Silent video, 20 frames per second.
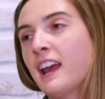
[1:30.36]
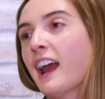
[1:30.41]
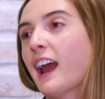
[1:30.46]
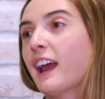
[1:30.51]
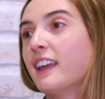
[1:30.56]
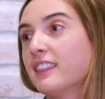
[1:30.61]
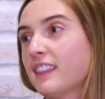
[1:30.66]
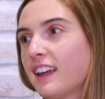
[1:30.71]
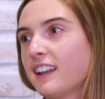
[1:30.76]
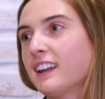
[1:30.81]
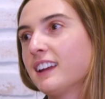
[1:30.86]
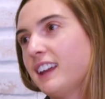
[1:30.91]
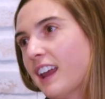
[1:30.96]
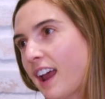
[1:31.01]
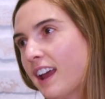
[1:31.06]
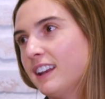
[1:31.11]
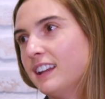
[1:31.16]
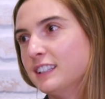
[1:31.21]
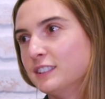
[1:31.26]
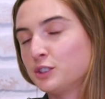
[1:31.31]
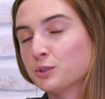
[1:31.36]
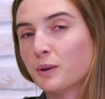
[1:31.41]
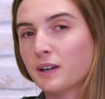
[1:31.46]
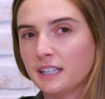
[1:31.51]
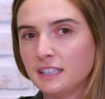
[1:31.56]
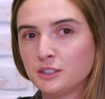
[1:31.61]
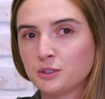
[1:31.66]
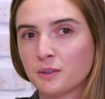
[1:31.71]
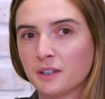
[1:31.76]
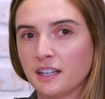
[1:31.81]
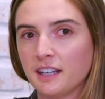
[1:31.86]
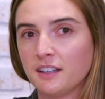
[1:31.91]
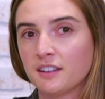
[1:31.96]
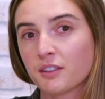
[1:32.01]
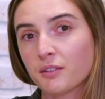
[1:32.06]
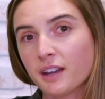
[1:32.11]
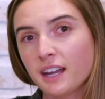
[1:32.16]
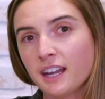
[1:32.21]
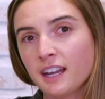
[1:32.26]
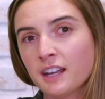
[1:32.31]
And then again in
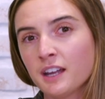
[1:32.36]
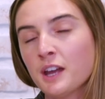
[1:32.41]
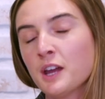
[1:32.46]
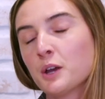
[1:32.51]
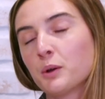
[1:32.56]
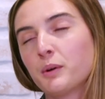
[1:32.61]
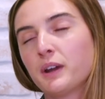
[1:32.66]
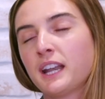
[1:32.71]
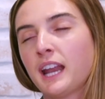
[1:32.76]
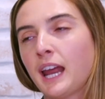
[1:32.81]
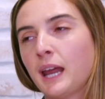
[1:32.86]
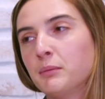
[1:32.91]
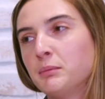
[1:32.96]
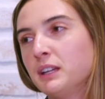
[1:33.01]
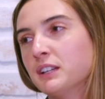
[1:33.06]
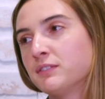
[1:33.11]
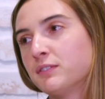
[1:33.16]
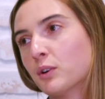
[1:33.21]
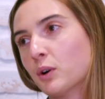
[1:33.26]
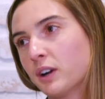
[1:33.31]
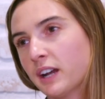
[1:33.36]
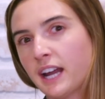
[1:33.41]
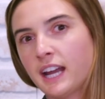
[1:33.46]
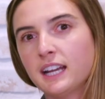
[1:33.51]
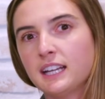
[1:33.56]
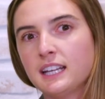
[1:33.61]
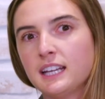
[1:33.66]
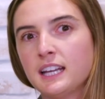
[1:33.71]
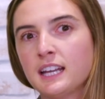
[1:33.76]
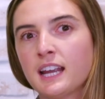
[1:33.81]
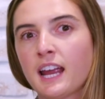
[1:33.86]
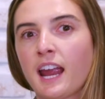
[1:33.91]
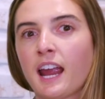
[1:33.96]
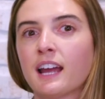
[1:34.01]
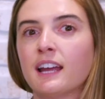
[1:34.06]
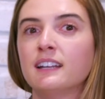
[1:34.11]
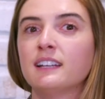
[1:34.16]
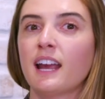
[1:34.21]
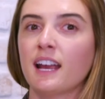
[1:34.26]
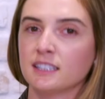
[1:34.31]
2023 when AB 480
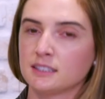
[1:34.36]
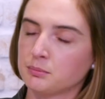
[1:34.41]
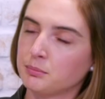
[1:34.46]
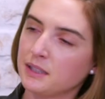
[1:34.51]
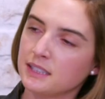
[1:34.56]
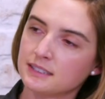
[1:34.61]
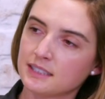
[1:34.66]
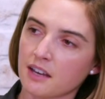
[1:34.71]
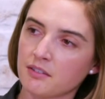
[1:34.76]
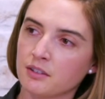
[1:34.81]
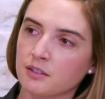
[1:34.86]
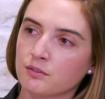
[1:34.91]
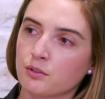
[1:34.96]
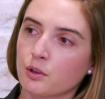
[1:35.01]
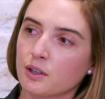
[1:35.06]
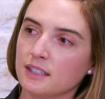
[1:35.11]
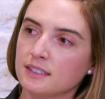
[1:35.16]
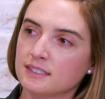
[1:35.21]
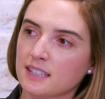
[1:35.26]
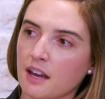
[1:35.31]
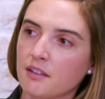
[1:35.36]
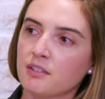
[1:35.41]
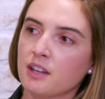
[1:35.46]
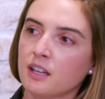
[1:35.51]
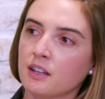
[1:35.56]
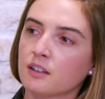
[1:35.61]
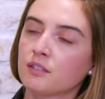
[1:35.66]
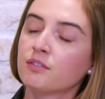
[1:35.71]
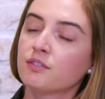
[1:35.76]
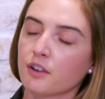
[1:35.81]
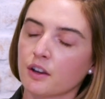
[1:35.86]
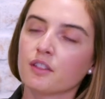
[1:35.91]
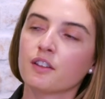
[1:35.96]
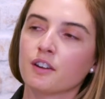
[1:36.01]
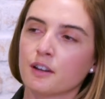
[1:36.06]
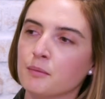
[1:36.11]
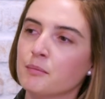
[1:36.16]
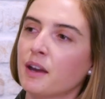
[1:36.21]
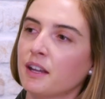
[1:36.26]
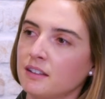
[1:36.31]
and SB 747 further
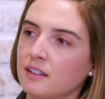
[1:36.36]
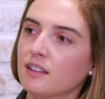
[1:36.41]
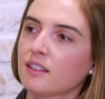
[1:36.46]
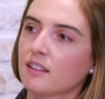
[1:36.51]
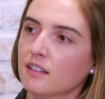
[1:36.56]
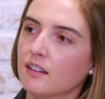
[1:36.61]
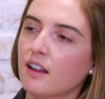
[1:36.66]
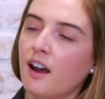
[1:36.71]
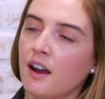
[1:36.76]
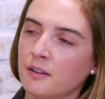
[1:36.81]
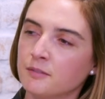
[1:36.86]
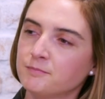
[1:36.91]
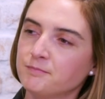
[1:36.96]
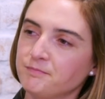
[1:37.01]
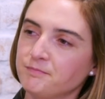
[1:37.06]
amended the law.